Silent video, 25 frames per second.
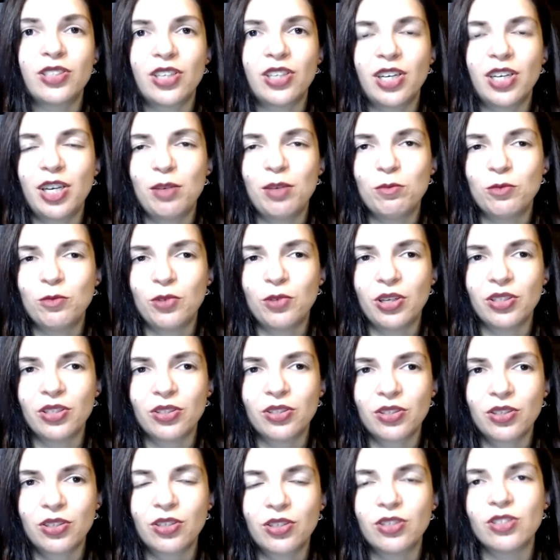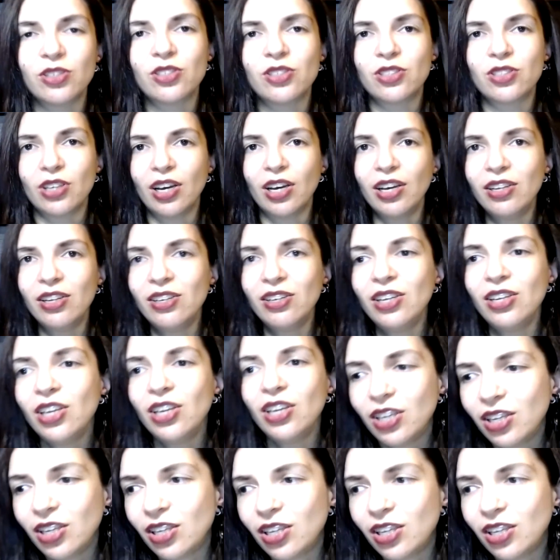time with her son,